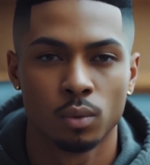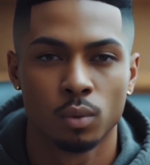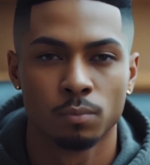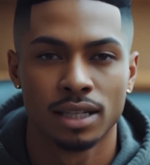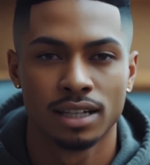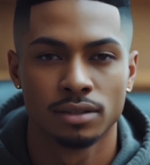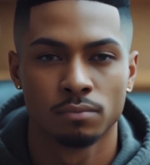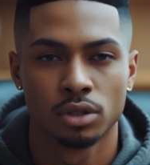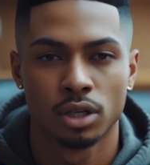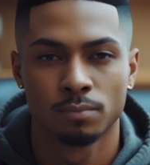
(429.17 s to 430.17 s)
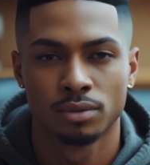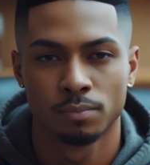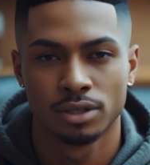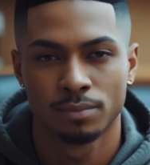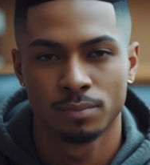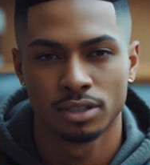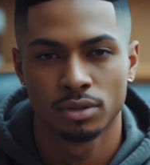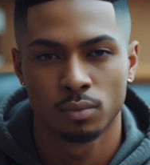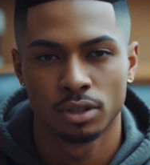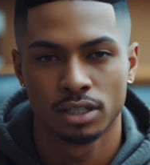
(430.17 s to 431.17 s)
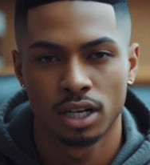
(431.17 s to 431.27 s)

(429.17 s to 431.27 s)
or massive job displacement could create